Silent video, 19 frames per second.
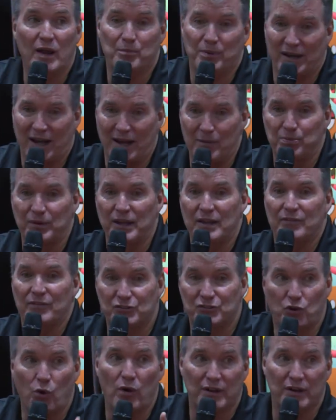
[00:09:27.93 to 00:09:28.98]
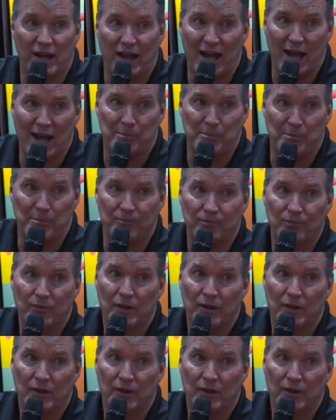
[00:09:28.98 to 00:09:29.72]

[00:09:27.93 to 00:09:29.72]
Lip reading: but I believe it's going to happen.